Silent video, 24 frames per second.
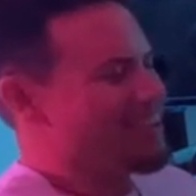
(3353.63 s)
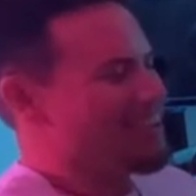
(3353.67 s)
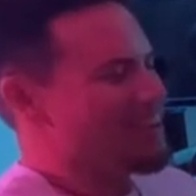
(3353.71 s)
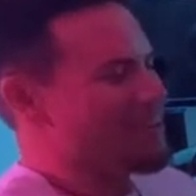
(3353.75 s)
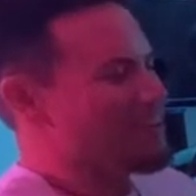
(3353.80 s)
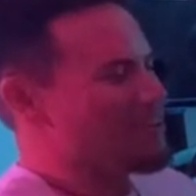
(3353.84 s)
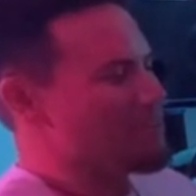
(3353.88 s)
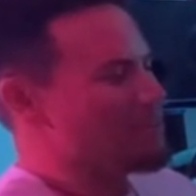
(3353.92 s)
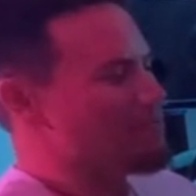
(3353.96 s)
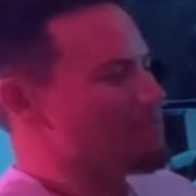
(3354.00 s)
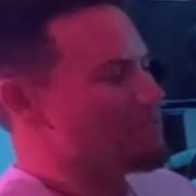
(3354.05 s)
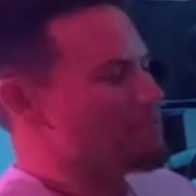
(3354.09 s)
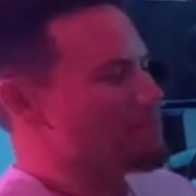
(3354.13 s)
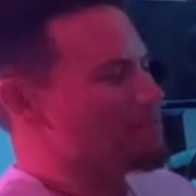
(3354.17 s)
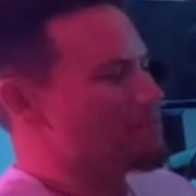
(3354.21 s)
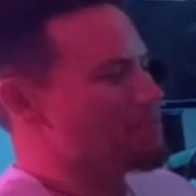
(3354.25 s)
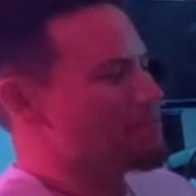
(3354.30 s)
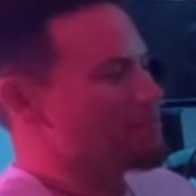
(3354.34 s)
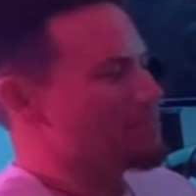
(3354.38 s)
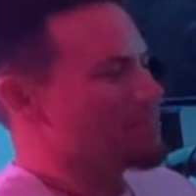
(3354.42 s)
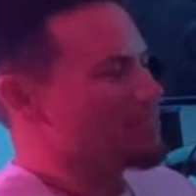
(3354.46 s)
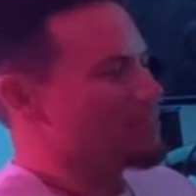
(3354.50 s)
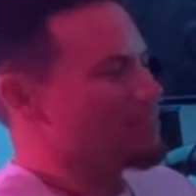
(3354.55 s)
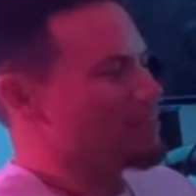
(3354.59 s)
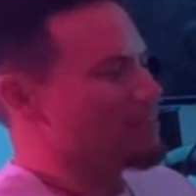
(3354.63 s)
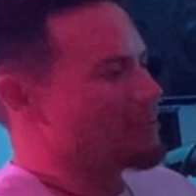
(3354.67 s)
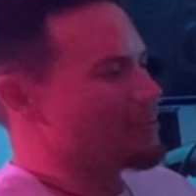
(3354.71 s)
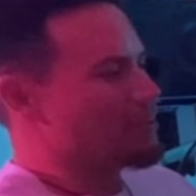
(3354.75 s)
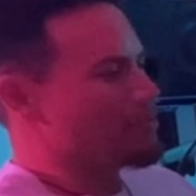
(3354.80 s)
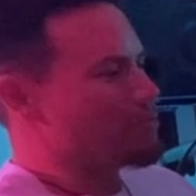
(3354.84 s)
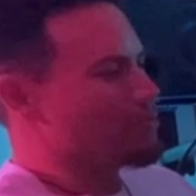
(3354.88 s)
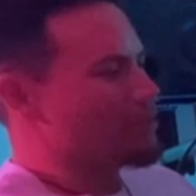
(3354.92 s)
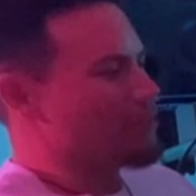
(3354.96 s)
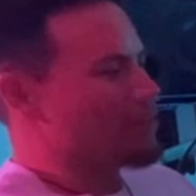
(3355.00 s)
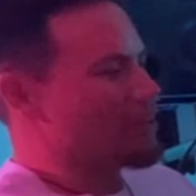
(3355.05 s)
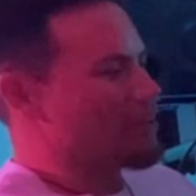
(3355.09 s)
Um,
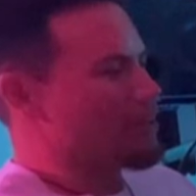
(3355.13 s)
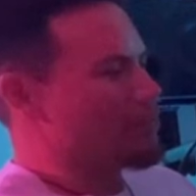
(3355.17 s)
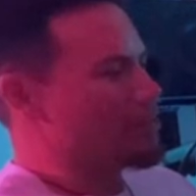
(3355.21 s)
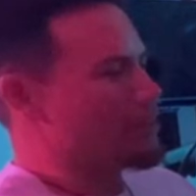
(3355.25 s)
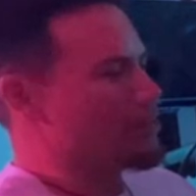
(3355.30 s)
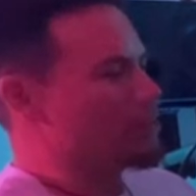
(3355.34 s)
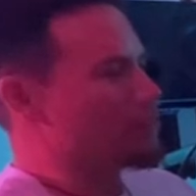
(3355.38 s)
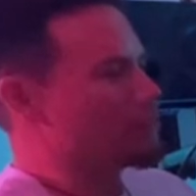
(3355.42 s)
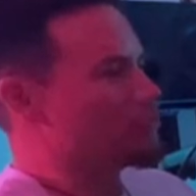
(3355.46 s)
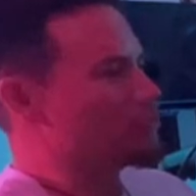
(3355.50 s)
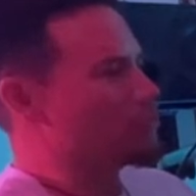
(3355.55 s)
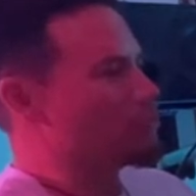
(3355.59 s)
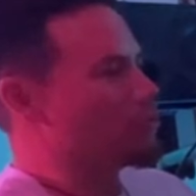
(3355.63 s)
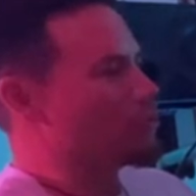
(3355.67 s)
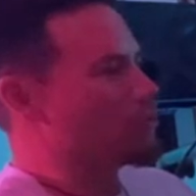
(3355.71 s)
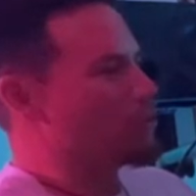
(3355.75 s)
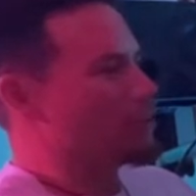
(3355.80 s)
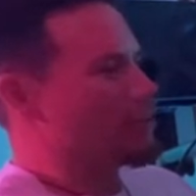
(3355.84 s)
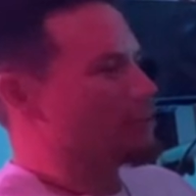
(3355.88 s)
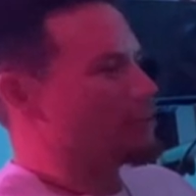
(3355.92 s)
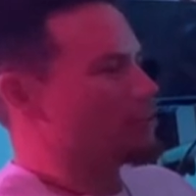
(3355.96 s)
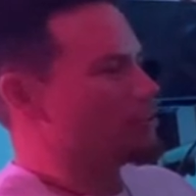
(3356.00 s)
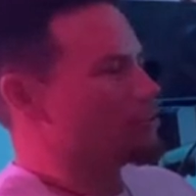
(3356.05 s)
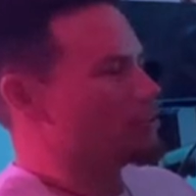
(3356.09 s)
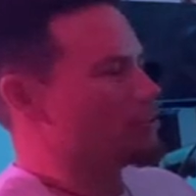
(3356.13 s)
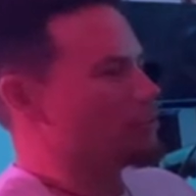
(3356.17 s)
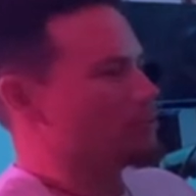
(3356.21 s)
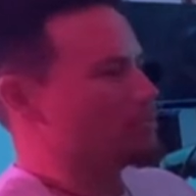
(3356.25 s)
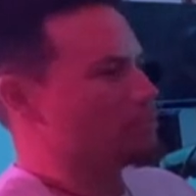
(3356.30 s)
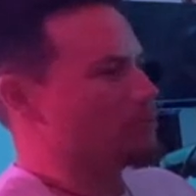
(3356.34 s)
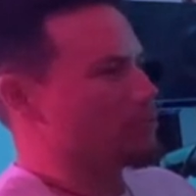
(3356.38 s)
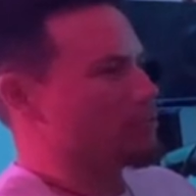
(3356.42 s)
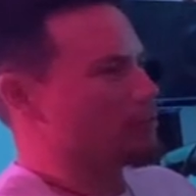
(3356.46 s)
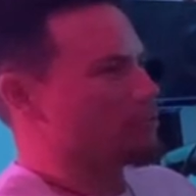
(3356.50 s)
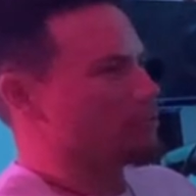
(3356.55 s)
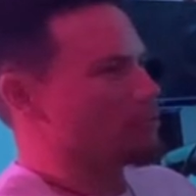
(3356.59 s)
but I mean, this morning, and it's
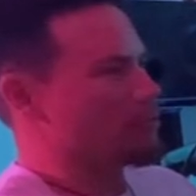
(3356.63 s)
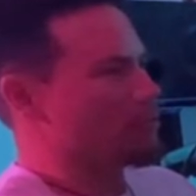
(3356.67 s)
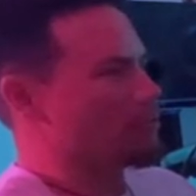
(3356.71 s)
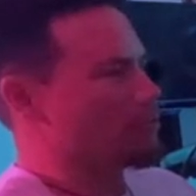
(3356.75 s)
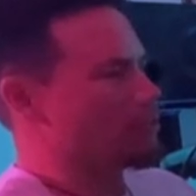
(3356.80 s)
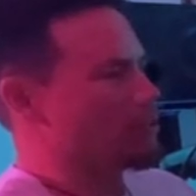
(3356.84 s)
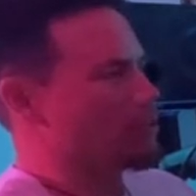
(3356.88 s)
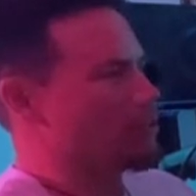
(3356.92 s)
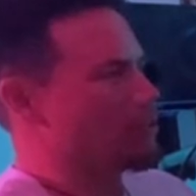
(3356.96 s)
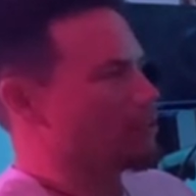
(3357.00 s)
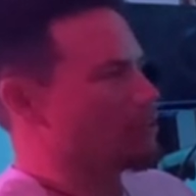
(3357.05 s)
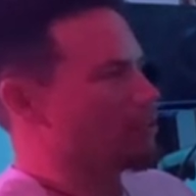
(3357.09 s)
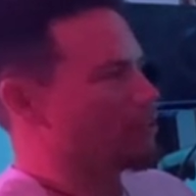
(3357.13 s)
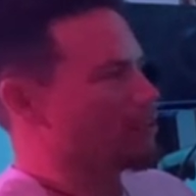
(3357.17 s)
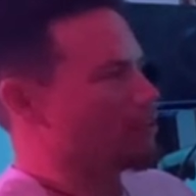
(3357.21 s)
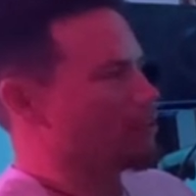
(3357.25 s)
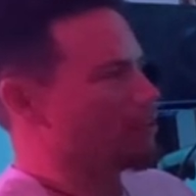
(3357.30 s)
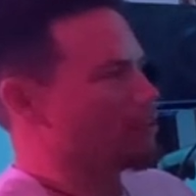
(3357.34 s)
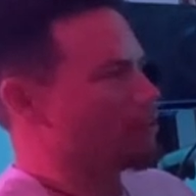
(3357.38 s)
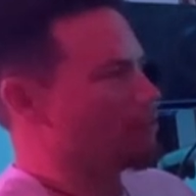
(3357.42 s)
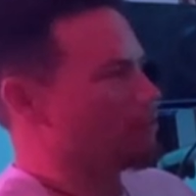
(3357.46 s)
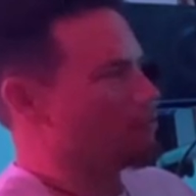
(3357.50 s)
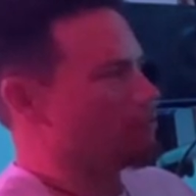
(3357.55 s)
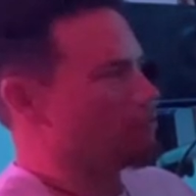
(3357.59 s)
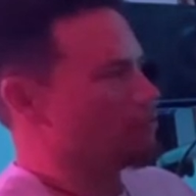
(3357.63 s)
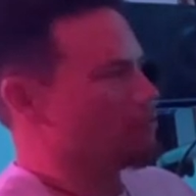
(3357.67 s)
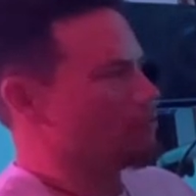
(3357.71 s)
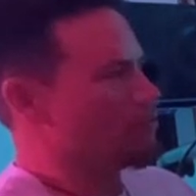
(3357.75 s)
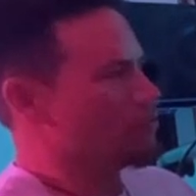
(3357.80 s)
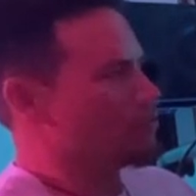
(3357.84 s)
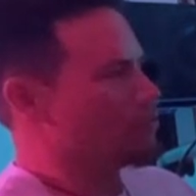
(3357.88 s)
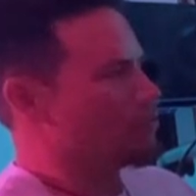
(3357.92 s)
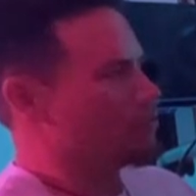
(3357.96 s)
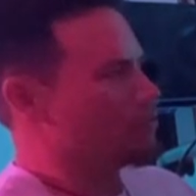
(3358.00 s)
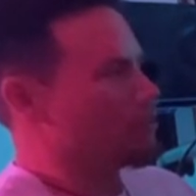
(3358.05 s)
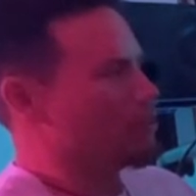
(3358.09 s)
just been leading in
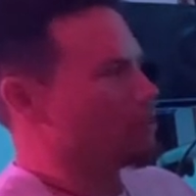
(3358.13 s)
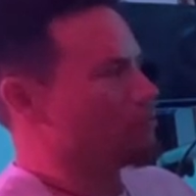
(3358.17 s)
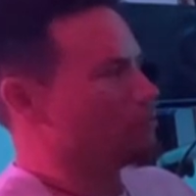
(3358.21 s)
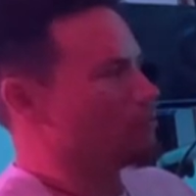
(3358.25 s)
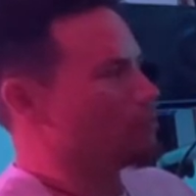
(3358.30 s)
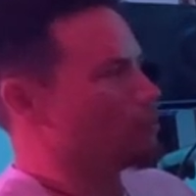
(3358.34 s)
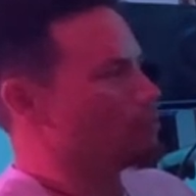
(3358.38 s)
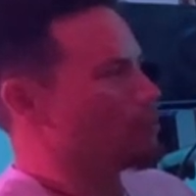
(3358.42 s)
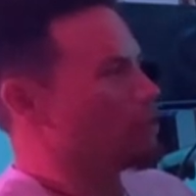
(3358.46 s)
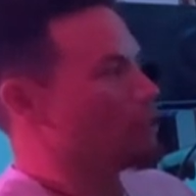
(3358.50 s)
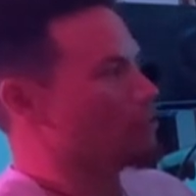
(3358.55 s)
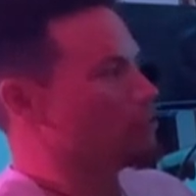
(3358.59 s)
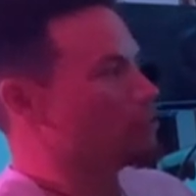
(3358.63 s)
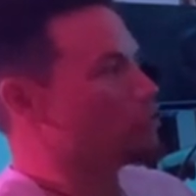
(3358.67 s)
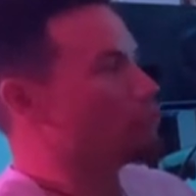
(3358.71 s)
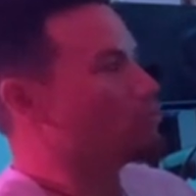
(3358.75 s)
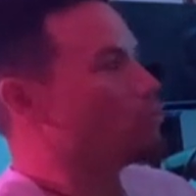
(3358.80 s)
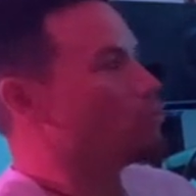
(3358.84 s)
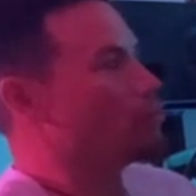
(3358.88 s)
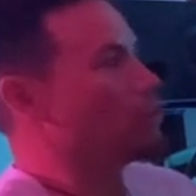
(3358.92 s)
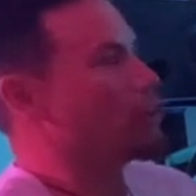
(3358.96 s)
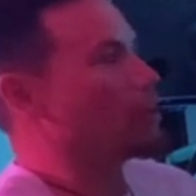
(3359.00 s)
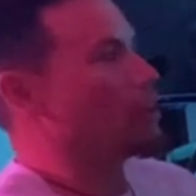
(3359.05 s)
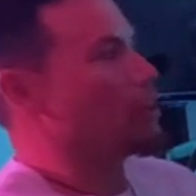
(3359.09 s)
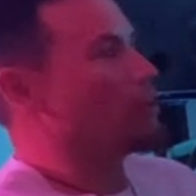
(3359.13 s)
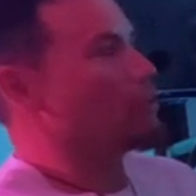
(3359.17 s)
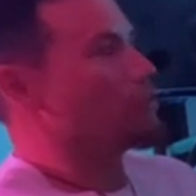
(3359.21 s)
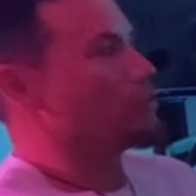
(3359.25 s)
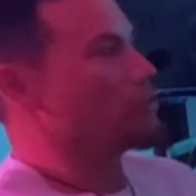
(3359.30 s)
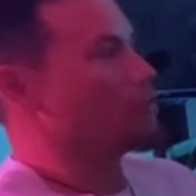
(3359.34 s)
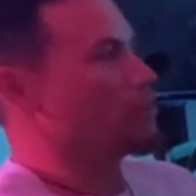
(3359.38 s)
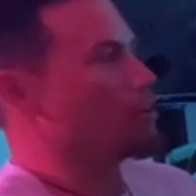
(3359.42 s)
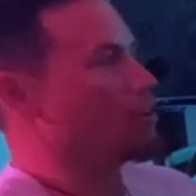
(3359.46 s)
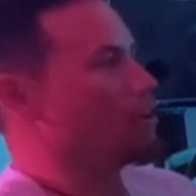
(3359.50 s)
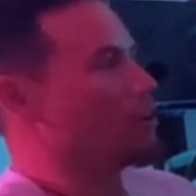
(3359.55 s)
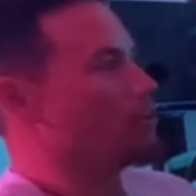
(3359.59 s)
so many different ways. This morning, I
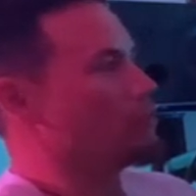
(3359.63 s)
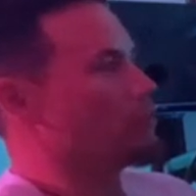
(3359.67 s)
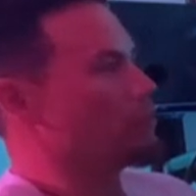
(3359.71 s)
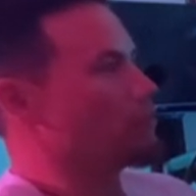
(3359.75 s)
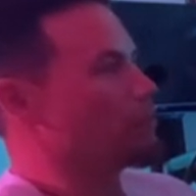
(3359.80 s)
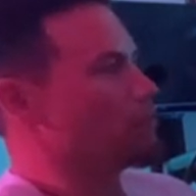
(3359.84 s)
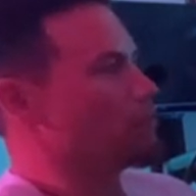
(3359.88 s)
was offered a